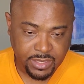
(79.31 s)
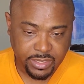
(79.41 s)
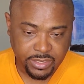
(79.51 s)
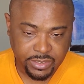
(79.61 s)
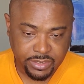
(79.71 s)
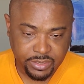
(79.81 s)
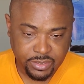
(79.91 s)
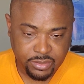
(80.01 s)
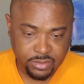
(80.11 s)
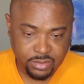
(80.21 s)

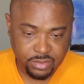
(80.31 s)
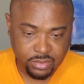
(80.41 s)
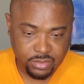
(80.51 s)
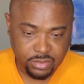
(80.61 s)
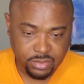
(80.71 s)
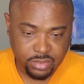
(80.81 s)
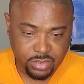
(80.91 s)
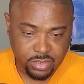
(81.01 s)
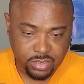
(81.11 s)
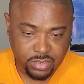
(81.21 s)
And
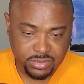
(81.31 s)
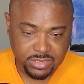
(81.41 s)
it